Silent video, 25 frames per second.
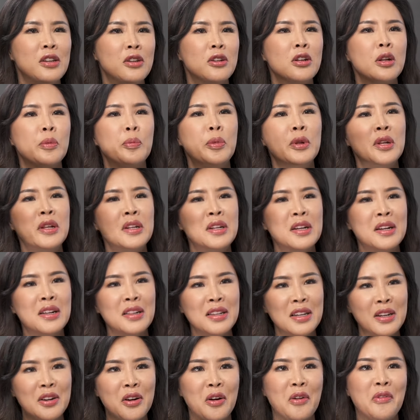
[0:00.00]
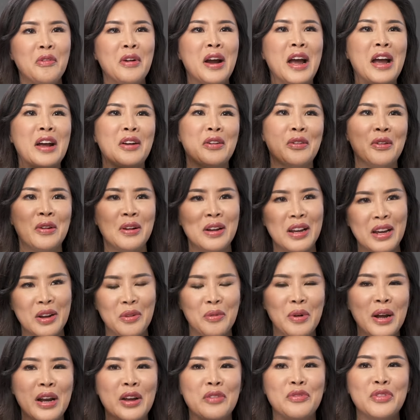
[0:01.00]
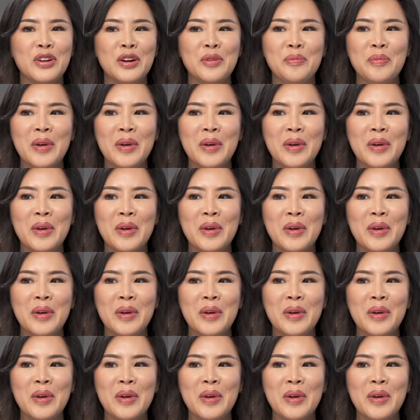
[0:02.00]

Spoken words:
the politically correct or whatever.